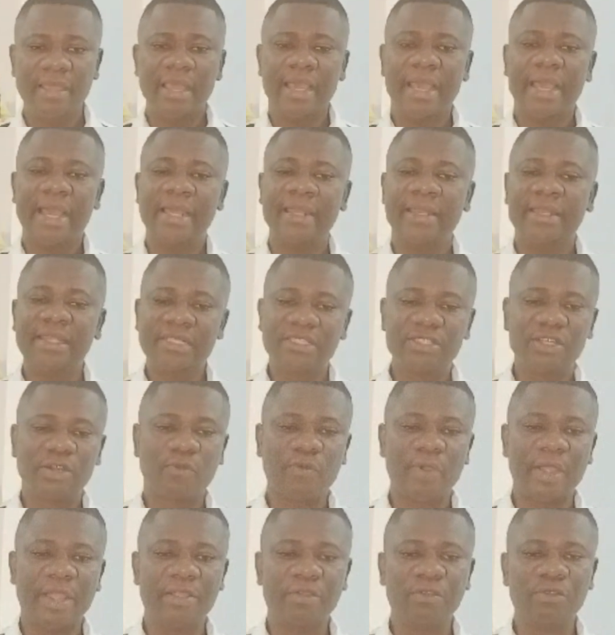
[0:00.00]
And this
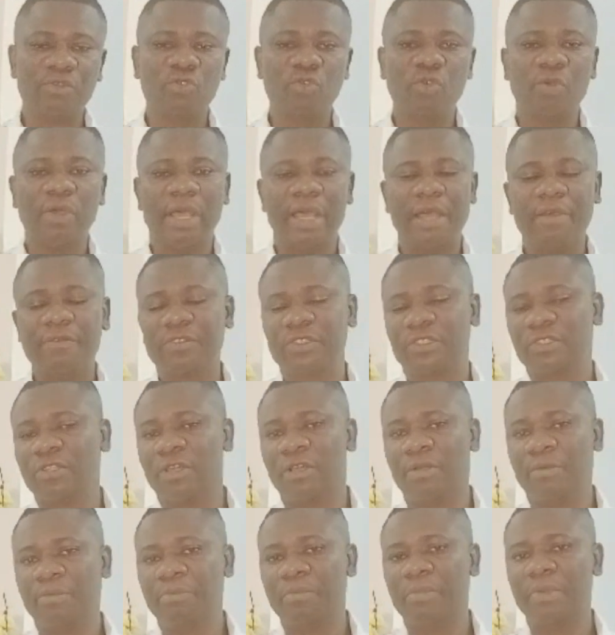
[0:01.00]
requires you to have
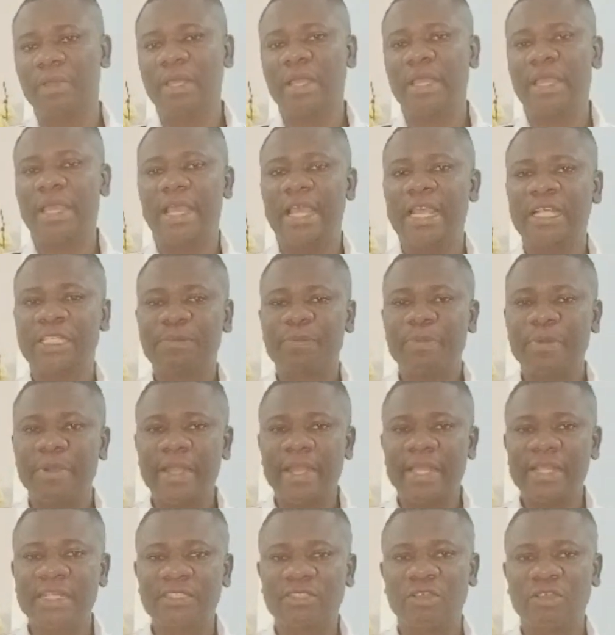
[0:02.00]
some
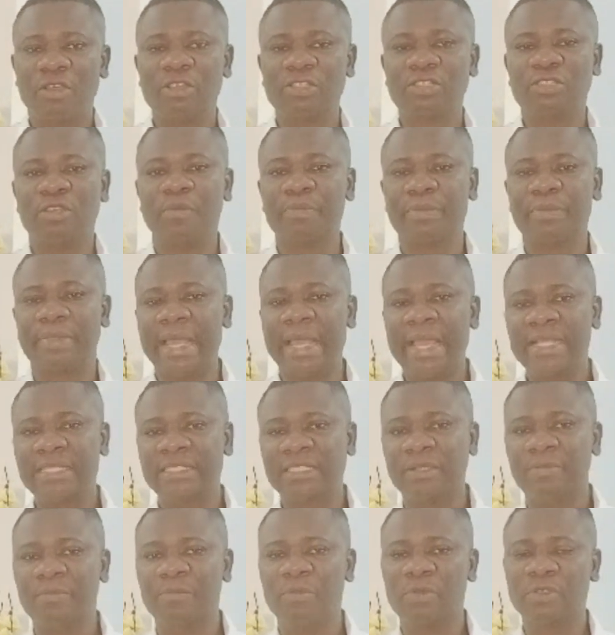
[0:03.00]
experience or some ties
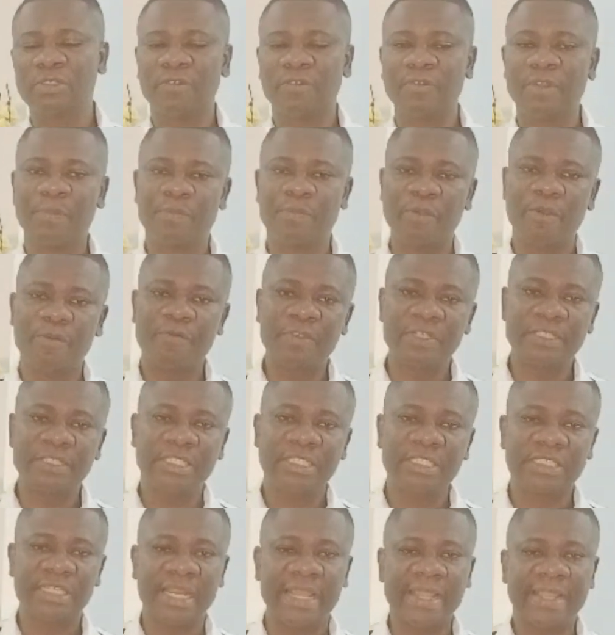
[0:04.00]
in most of the
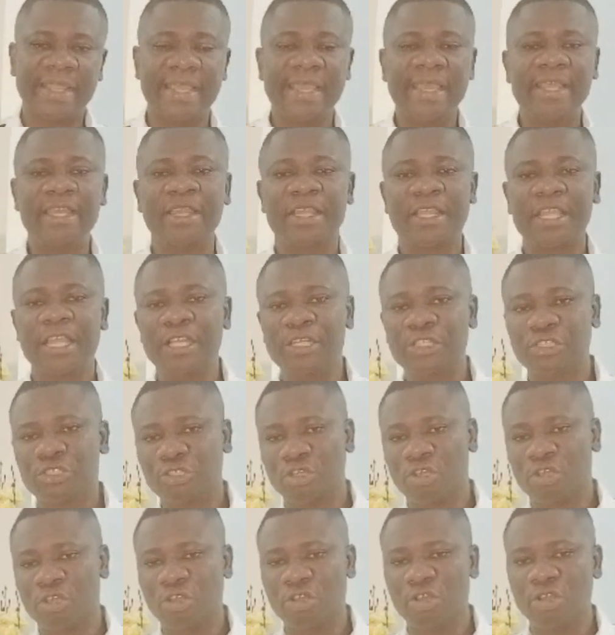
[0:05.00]
provinces, like
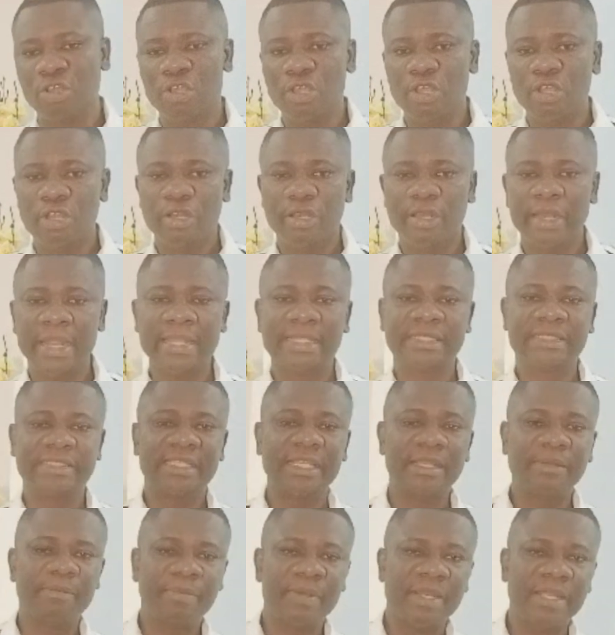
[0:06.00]
education, like
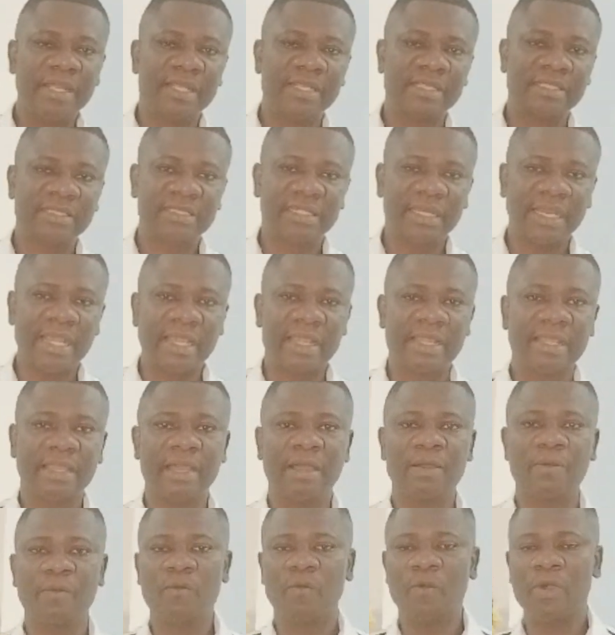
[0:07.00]
siblings, like
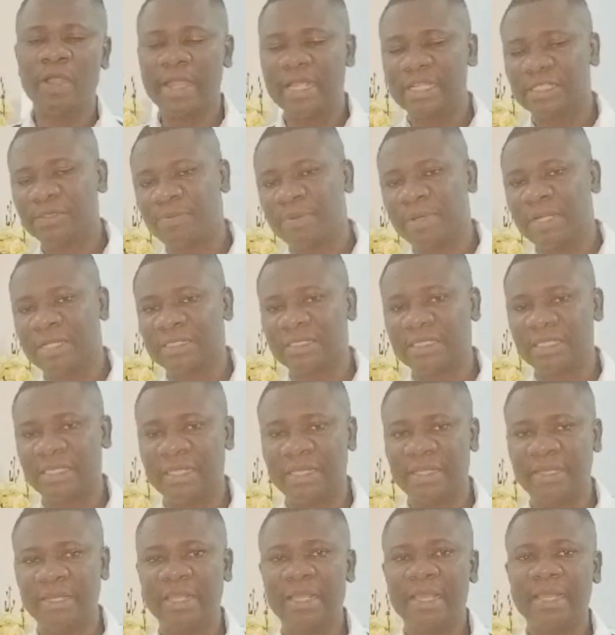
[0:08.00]
work experience
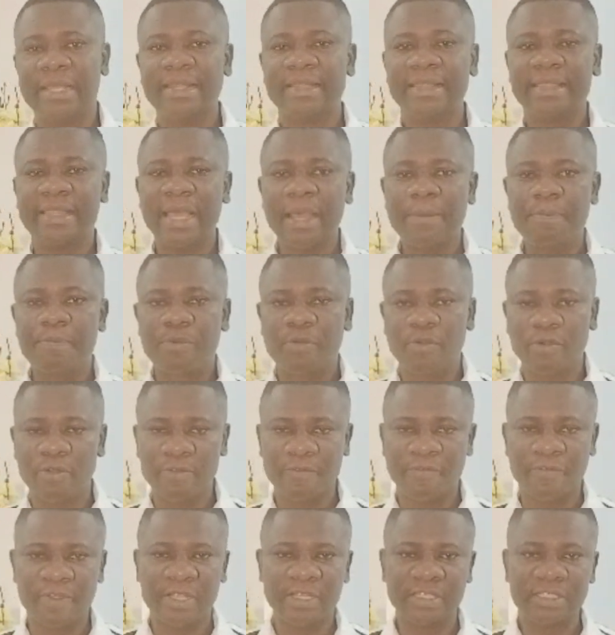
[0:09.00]
in that
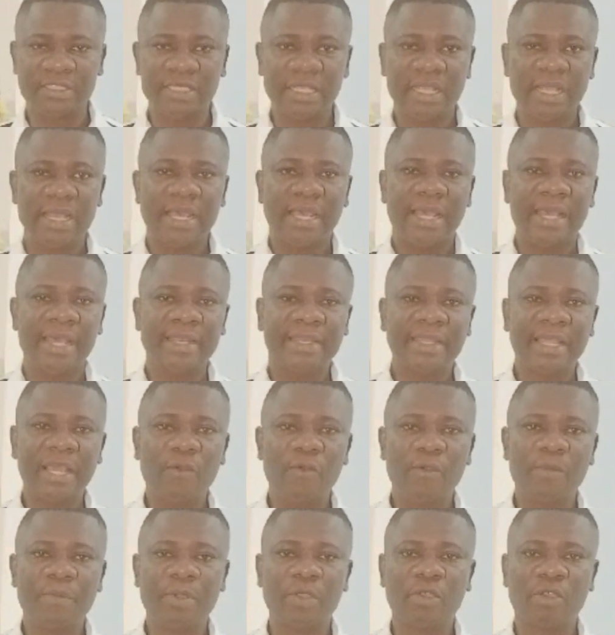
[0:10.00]
province, and that will
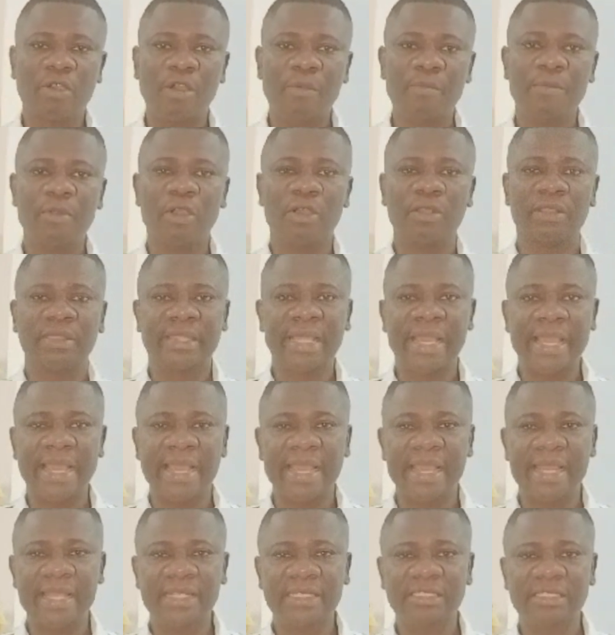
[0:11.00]
become your
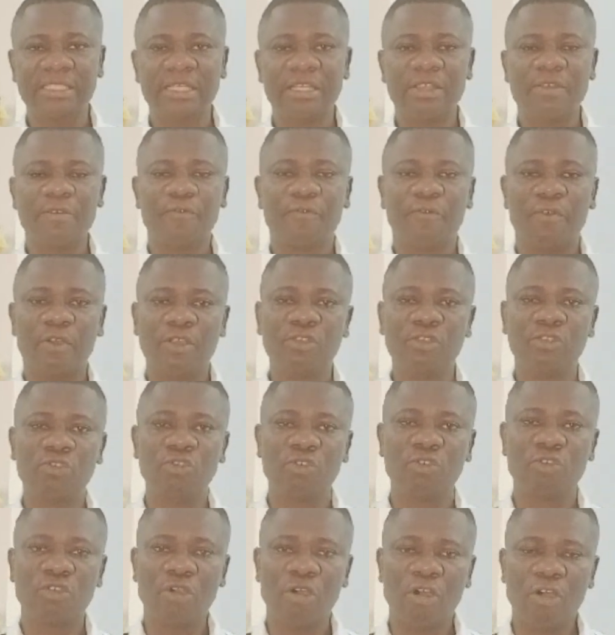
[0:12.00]
ties for you to
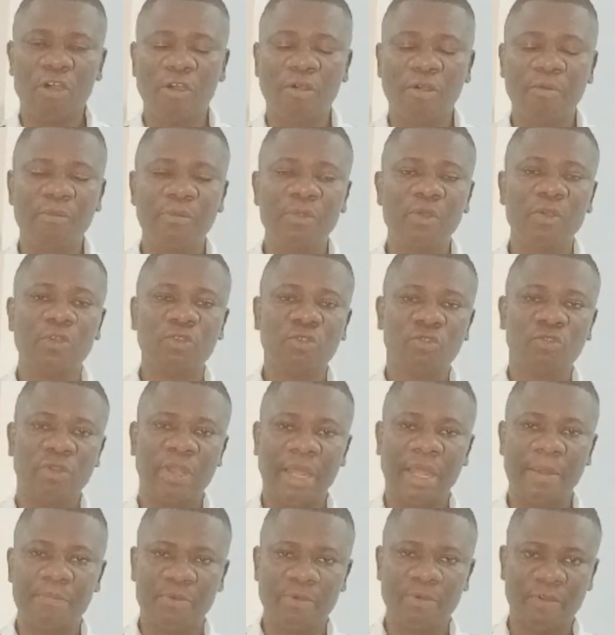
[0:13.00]
come to
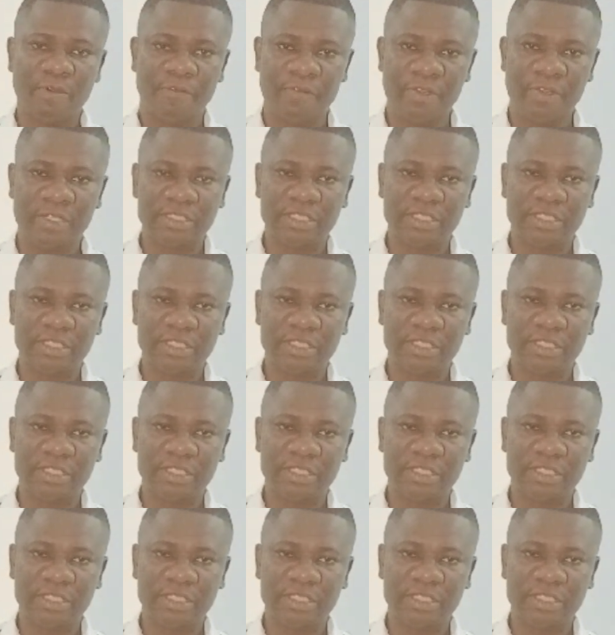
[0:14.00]
that province.